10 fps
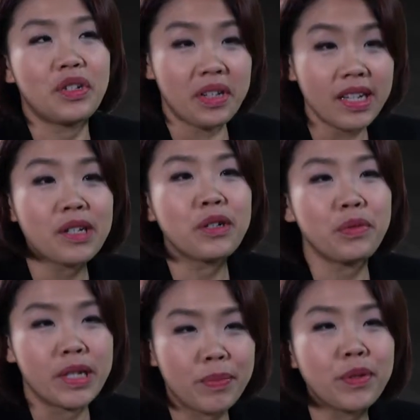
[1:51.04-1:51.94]
3 years ago,
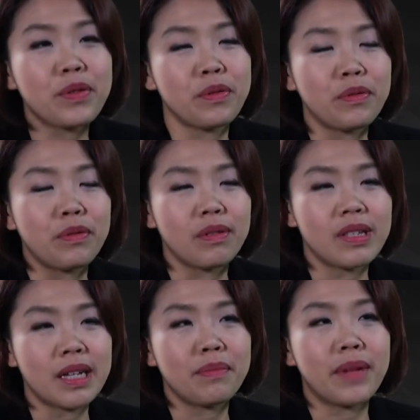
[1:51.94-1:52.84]
we spoke to
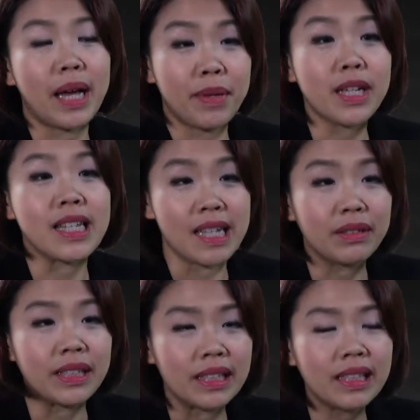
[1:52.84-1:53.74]
some IP
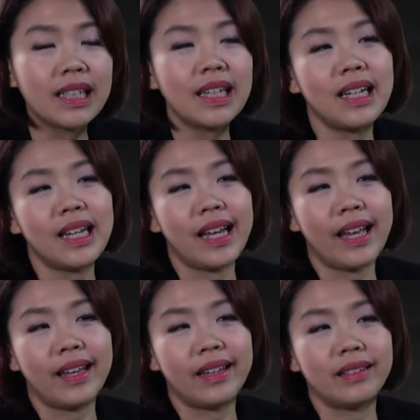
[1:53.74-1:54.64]
consultant,
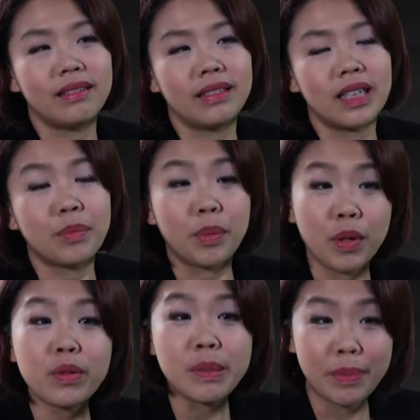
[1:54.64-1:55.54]
and their
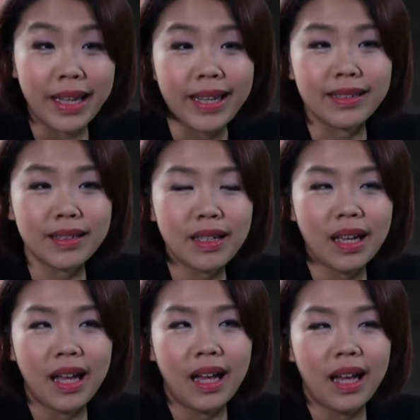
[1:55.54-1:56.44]
proposed plan
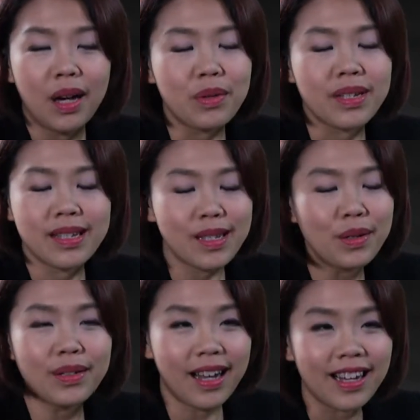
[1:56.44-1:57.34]
was
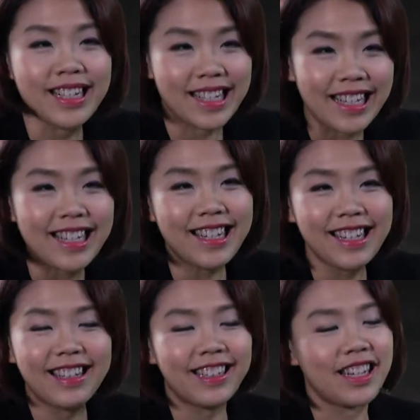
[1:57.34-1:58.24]
so costly
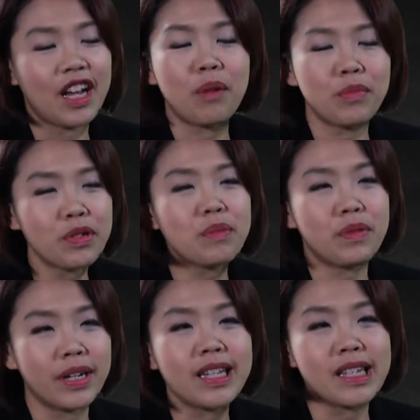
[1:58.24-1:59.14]
that it almost
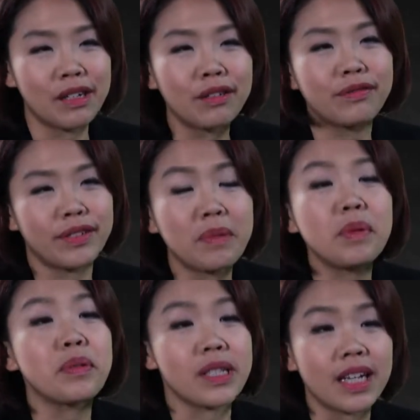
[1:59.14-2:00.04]
put us off
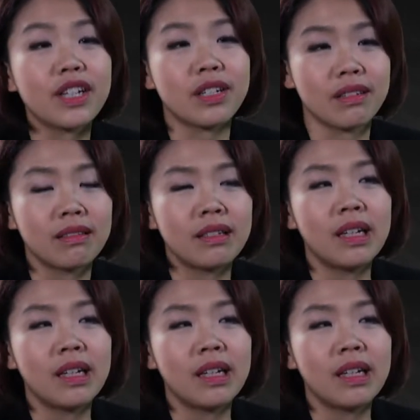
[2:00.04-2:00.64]
IP protection